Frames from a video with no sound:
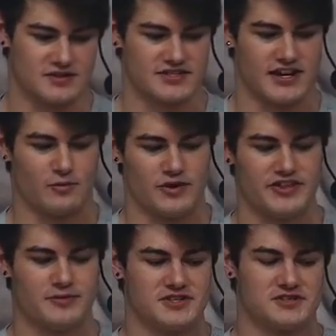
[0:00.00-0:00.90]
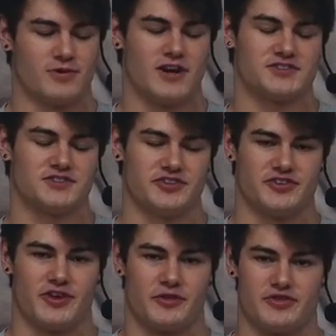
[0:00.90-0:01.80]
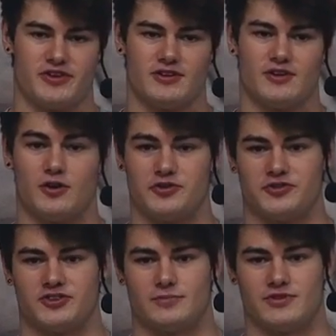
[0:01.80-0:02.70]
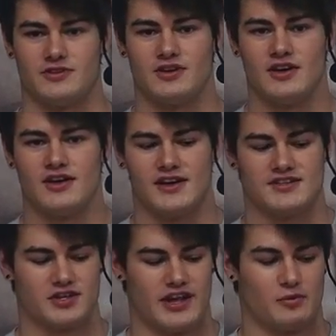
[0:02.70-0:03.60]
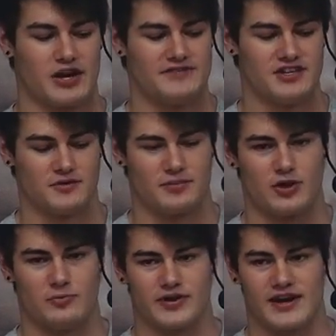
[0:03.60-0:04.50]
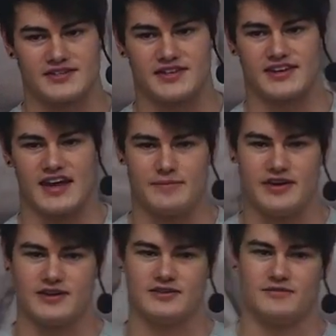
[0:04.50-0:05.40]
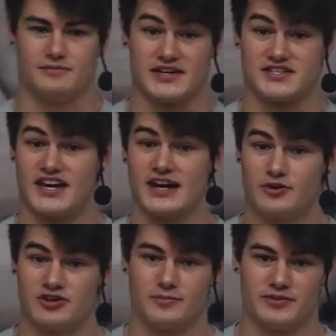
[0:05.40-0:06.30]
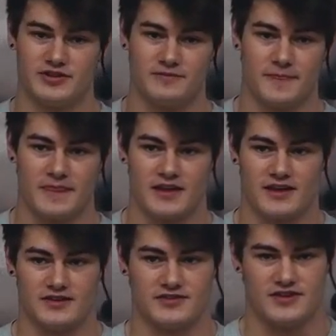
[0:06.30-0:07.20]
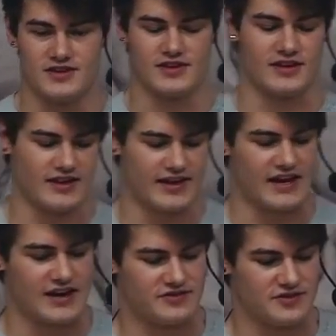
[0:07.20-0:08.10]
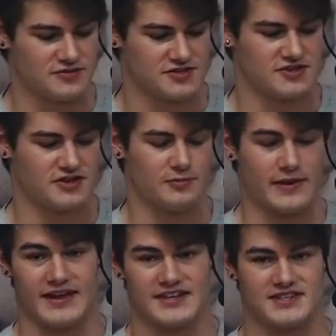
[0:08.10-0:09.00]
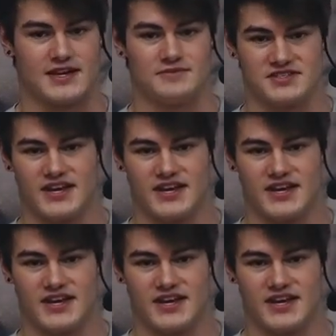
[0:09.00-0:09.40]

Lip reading: so it's like one thing to be sponsored, another thing to own your own company. And so what I've done with my own brand is I made my Seidwear company. And I've used my last name